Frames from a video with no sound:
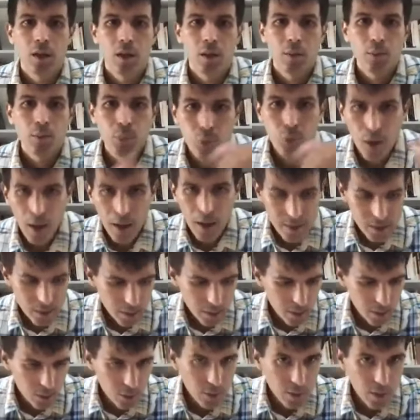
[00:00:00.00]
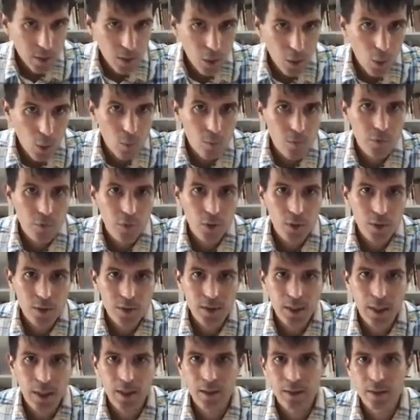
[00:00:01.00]
Prosecuting hopeful
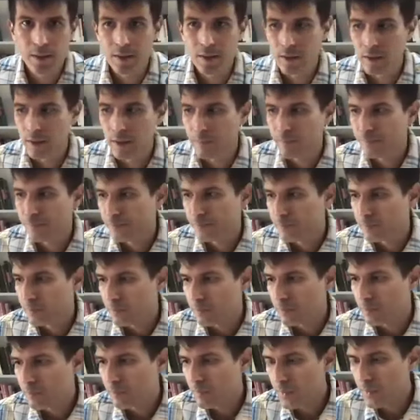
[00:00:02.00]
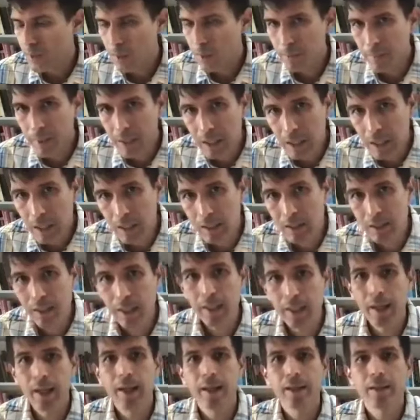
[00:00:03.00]
asylees because they
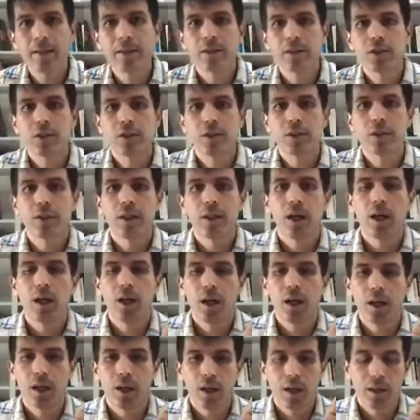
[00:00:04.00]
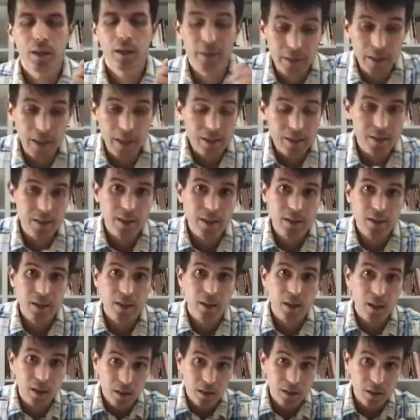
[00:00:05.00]
entered the United States
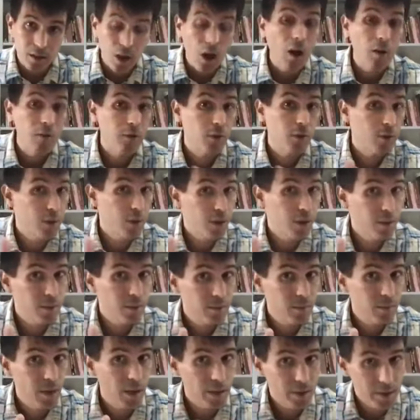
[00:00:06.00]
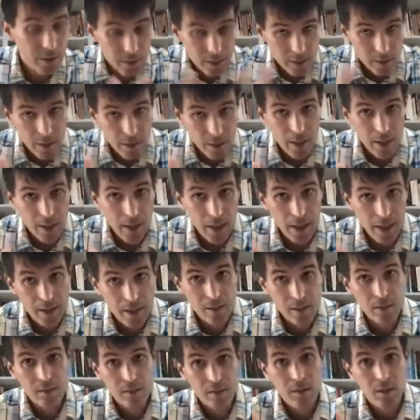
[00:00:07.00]
unlawfully and yet
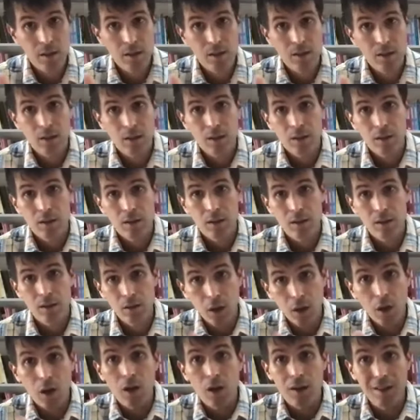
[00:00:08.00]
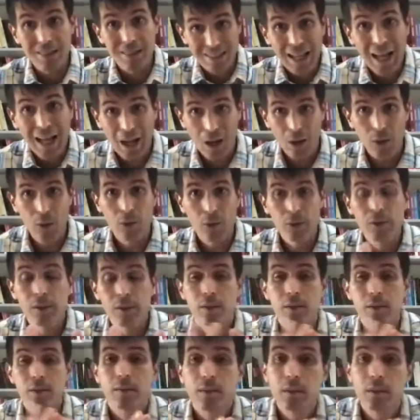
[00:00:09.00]
as law allows,